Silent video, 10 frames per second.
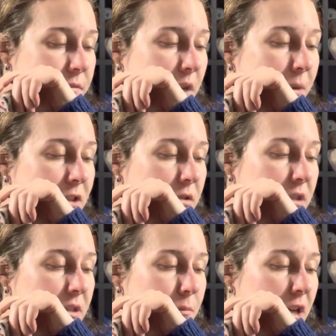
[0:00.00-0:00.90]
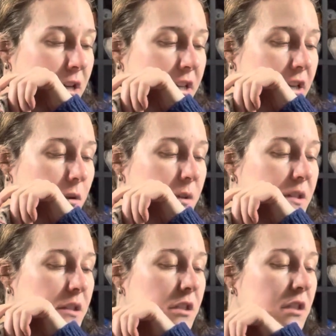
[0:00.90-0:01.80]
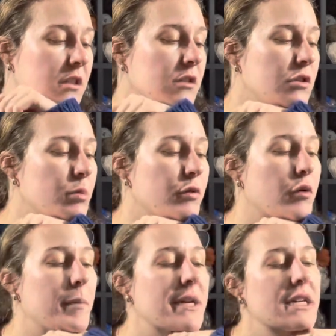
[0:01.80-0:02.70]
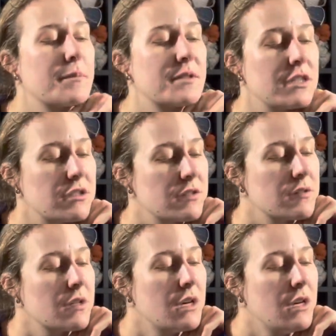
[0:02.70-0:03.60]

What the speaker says: I measured it. Blocking, always good to do before picking up stitches,